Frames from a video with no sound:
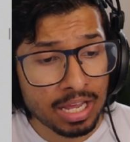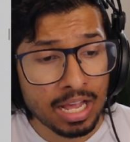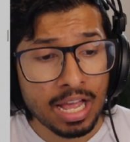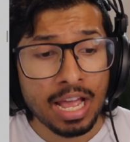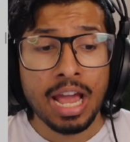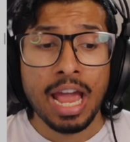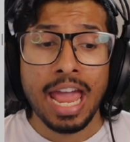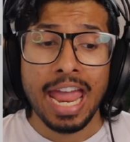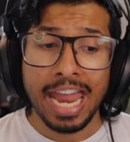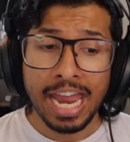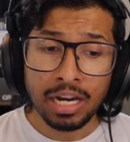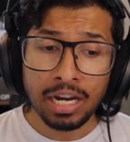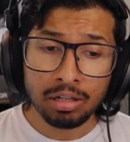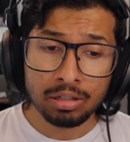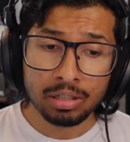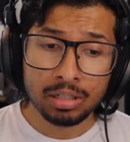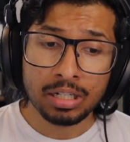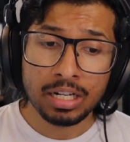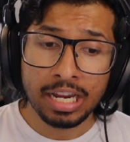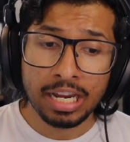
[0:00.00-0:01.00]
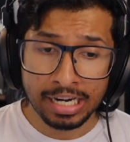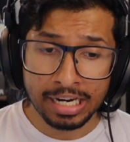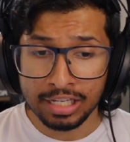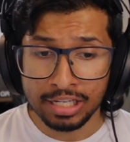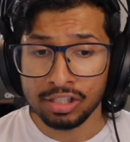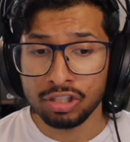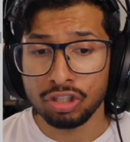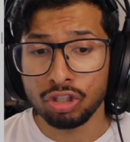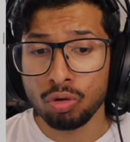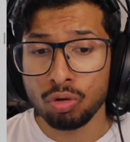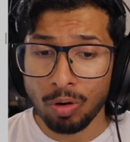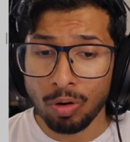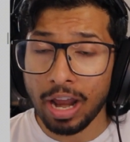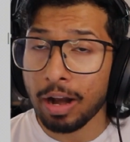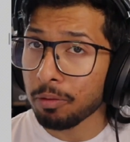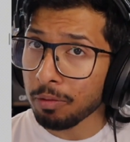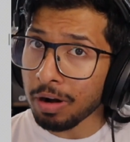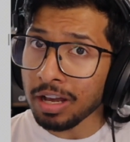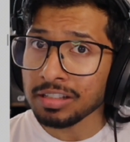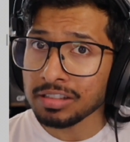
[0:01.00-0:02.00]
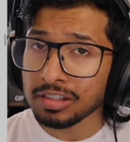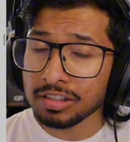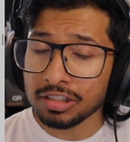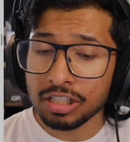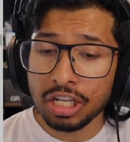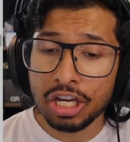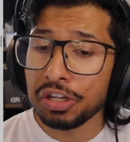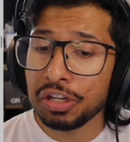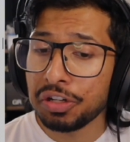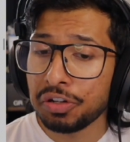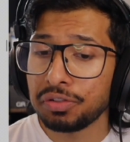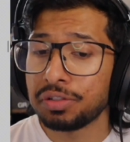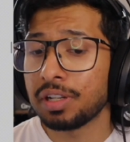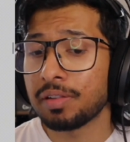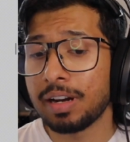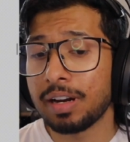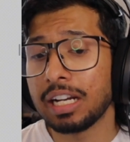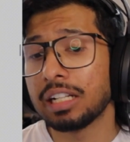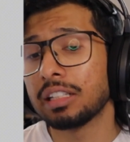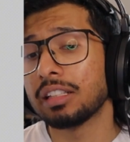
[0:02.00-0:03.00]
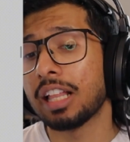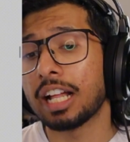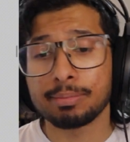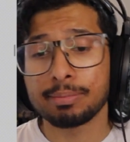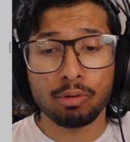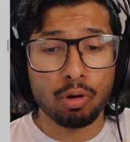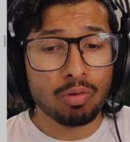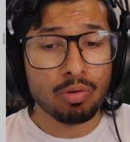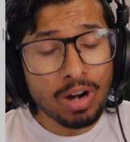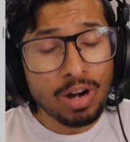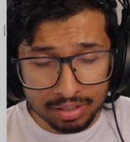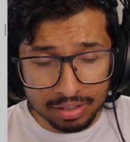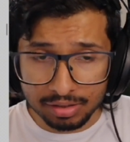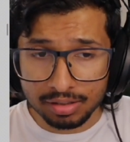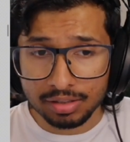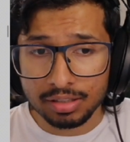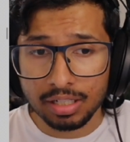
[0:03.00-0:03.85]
Anchor is you write Rust to generate lots more Rust.